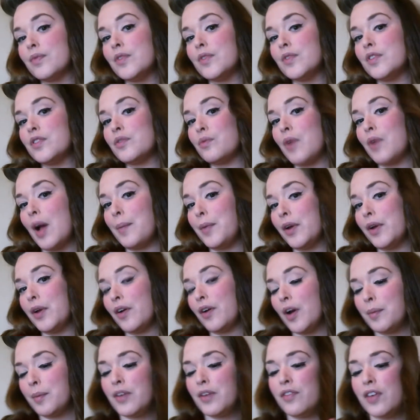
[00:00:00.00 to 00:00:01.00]
Just wrapping
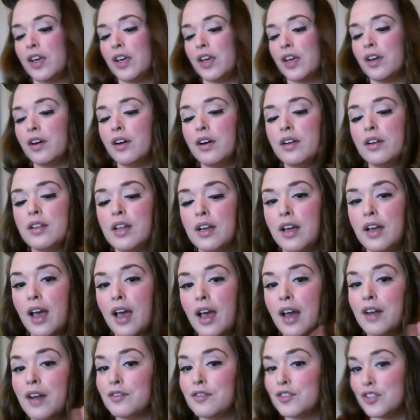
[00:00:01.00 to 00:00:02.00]
around my finger and
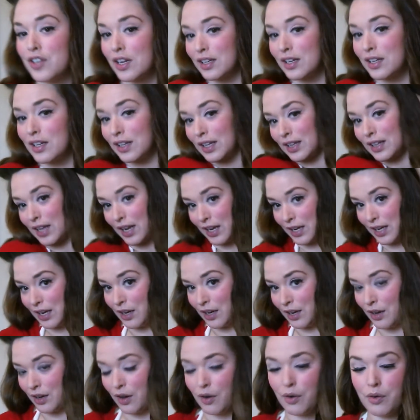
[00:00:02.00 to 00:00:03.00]
then gently letting
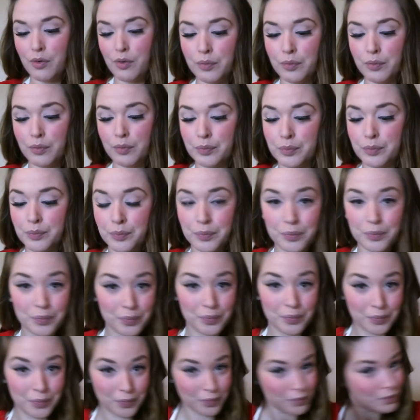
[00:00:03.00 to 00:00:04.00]
it go.
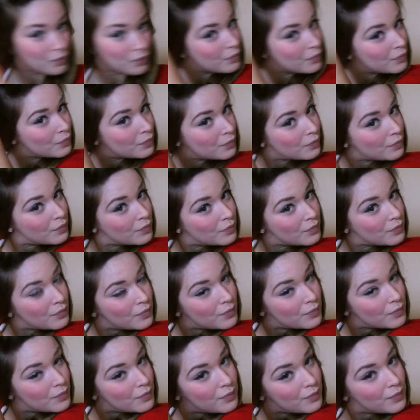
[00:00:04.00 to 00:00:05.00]

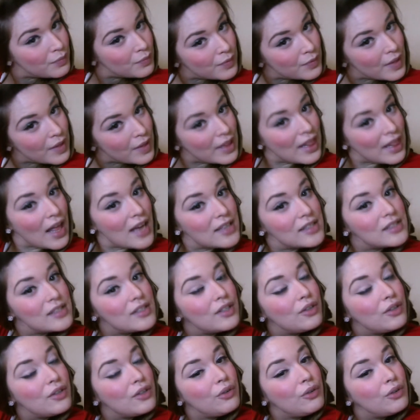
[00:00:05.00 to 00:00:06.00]
The last
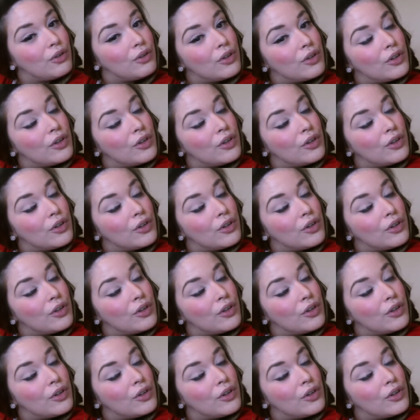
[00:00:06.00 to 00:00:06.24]
two.